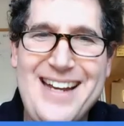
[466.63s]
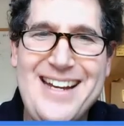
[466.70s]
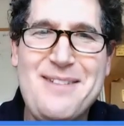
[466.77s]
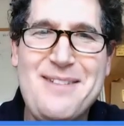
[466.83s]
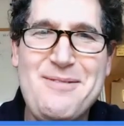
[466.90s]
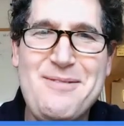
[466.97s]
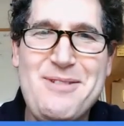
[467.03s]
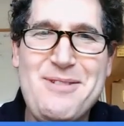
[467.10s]
and
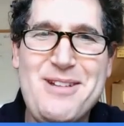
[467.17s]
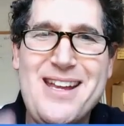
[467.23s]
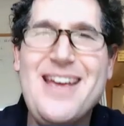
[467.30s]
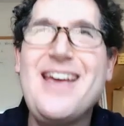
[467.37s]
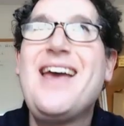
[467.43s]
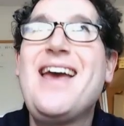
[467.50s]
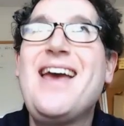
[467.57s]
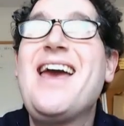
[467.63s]
everything,
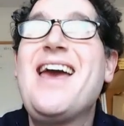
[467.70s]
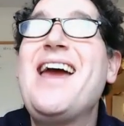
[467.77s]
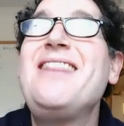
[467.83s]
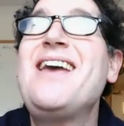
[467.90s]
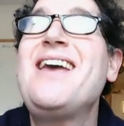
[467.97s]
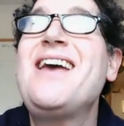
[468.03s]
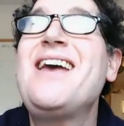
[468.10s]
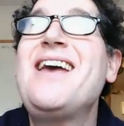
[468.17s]
and
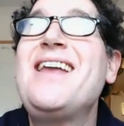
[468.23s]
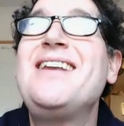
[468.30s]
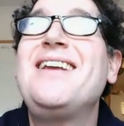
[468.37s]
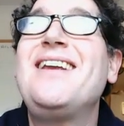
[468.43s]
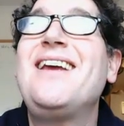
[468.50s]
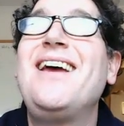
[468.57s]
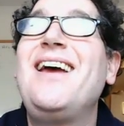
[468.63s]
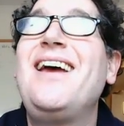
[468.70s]
then
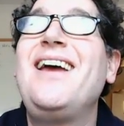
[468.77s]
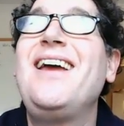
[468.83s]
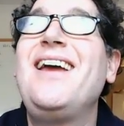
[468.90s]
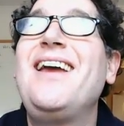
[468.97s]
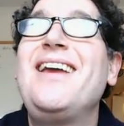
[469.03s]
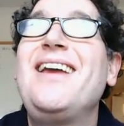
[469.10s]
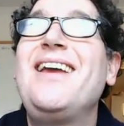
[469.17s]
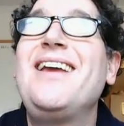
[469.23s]

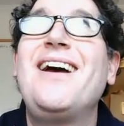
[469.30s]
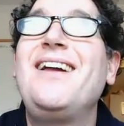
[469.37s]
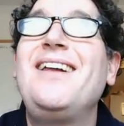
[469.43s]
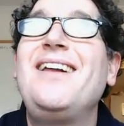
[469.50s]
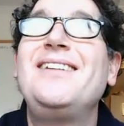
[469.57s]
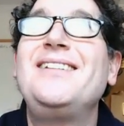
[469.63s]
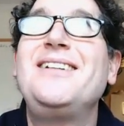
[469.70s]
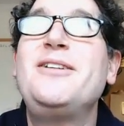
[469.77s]

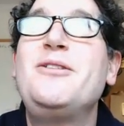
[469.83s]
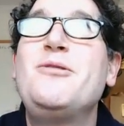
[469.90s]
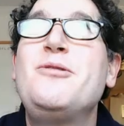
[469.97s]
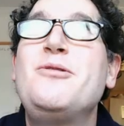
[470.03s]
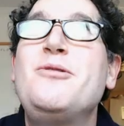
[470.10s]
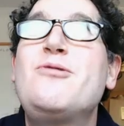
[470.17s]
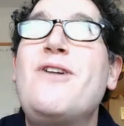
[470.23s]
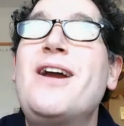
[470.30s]
you
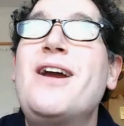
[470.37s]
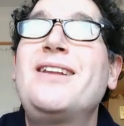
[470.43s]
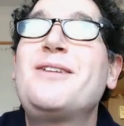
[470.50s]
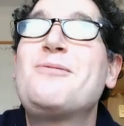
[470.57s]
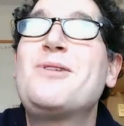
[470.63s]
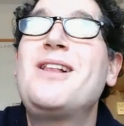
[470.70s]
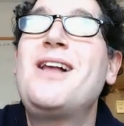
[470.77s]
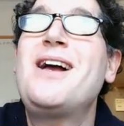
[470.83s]
finally
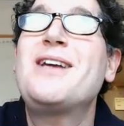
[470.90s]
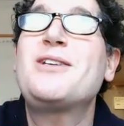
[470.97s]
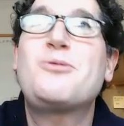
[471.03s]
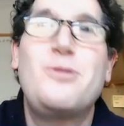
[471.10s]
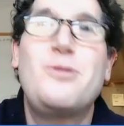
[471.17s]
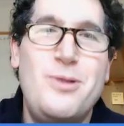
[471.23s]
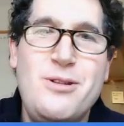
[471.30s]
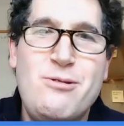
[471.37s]
realize
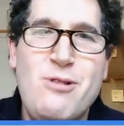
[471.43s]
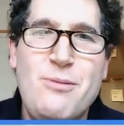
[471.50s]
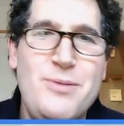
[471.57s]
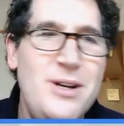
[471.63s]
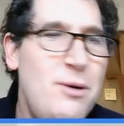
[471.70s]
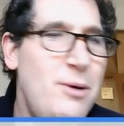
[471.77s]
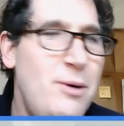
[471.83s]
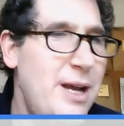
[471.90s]
when you grow up,
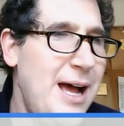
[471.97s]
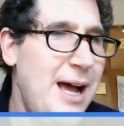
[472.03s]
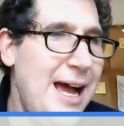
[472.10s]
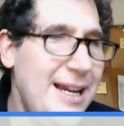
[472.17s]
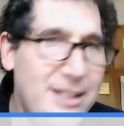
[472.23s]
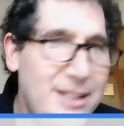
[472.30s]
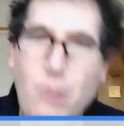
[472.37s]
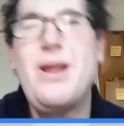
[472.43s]
what? I
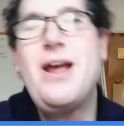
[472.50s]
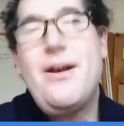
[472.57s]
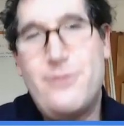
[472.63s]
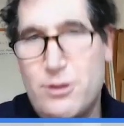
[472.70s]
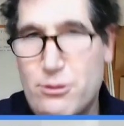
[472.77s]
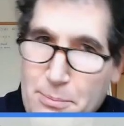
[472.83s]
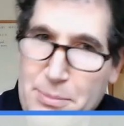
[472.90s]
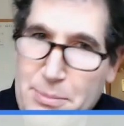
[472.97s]
don't have to
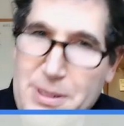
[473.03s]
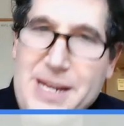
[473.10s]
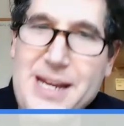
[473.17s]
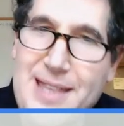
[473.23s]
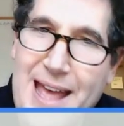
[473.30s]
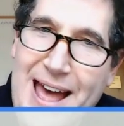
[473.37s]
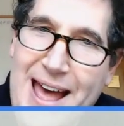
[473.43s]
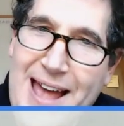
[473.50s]
repeat
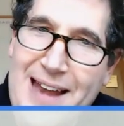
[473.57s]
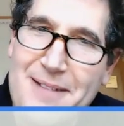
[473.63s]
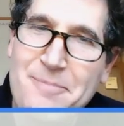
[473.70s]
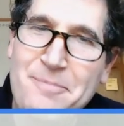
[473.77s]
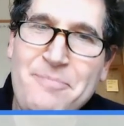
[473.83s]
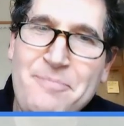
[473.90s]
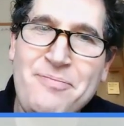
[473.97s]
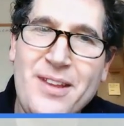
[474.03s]
that.
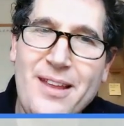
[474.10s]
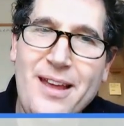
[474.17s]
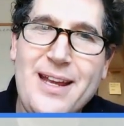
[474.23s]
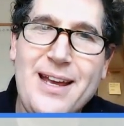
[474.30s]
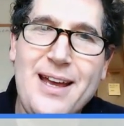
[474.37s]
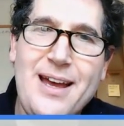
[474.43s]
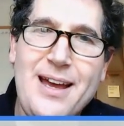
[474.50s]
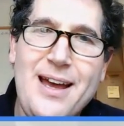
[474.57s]
Like,
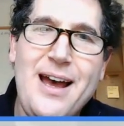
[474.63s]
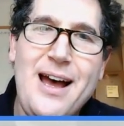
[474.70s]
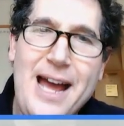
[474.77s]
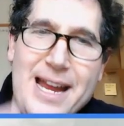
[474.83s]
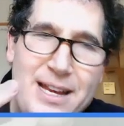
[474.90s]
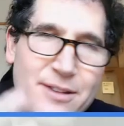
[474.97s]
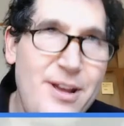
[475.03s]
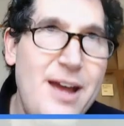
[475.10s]
I
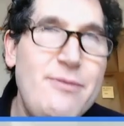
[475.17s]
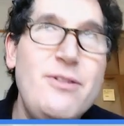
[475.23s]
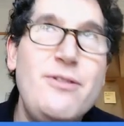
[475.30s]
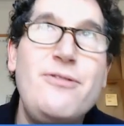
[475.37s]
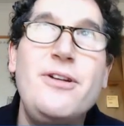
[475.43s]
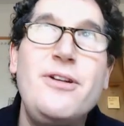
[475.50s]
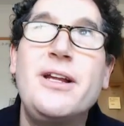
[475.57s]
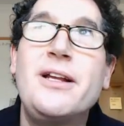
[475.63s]
can have the
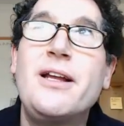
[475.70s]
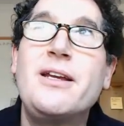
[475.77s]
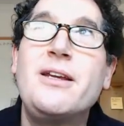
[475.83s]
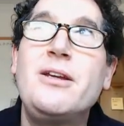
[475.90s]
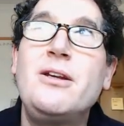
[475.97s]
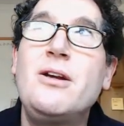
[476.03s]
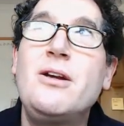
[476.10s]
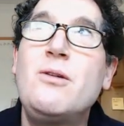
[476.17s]
feeling like,
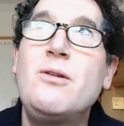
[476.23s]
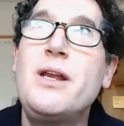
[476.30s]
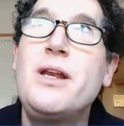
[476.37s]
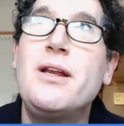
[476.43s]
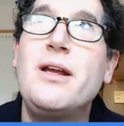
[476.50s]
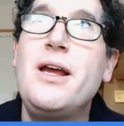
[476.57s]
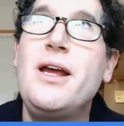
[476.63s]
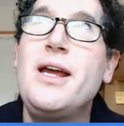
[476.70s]
what?
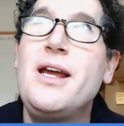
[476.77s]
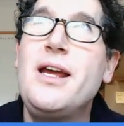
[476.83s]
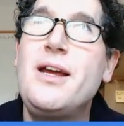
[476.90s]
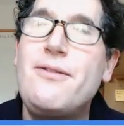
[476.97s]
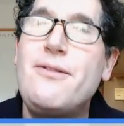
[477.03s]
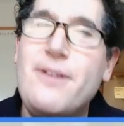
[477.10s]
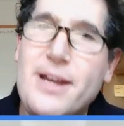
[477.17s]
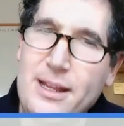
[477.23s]
If I
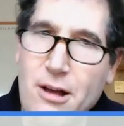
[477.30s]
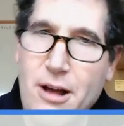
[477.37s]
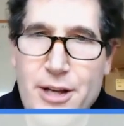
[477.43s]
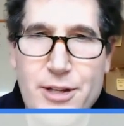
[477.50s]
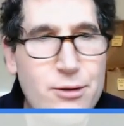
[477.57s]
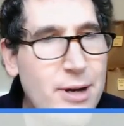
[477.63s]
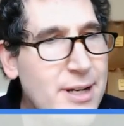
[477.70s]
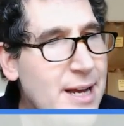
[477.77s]
get lost
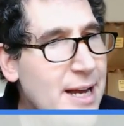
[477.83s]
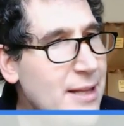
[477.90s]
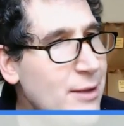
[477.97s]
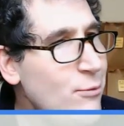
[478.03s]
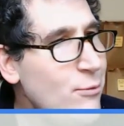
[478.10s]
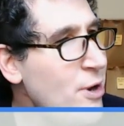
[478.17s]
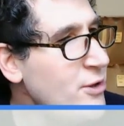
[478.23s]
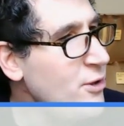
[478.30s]
or I take the
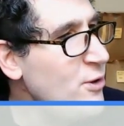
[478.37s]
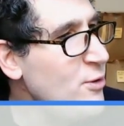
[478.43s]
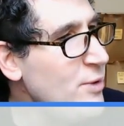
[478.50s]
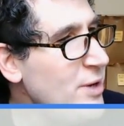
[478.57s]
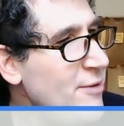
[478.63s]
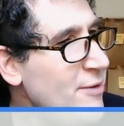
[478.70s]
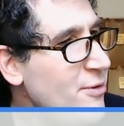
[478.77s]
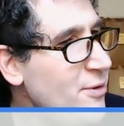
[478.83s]
wrong turn or
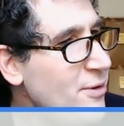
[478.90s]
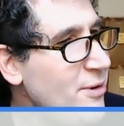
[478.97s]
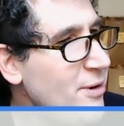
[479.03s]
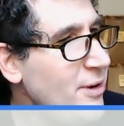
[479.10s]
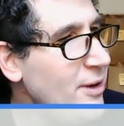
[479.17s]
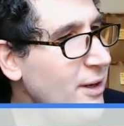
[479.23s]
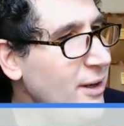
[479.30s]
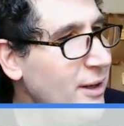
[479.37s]
whatever,
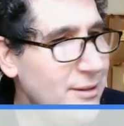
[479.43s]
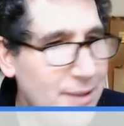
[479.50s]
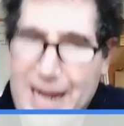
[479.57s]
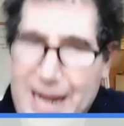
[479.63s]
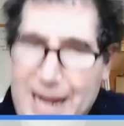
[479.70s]
I